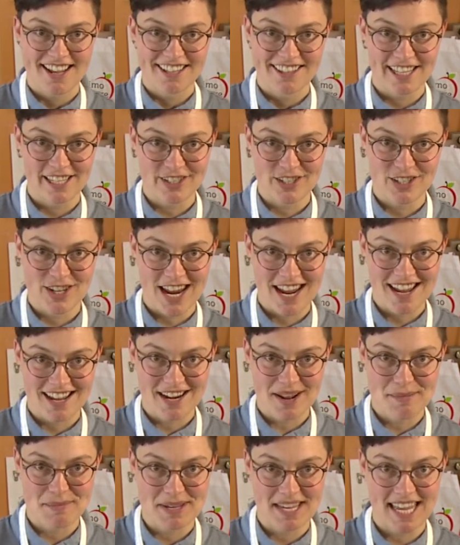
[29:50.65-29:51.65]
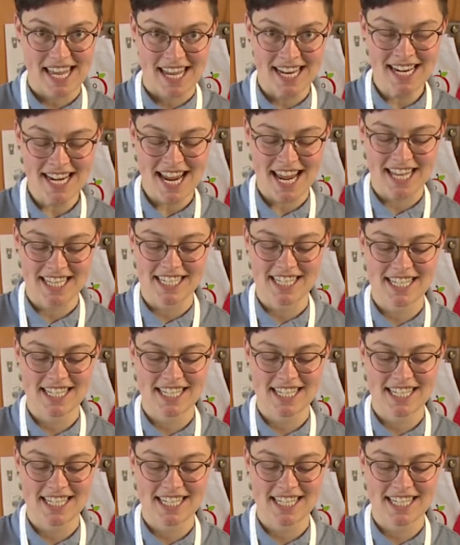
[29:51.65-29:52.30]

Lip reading: Let's shake it up again and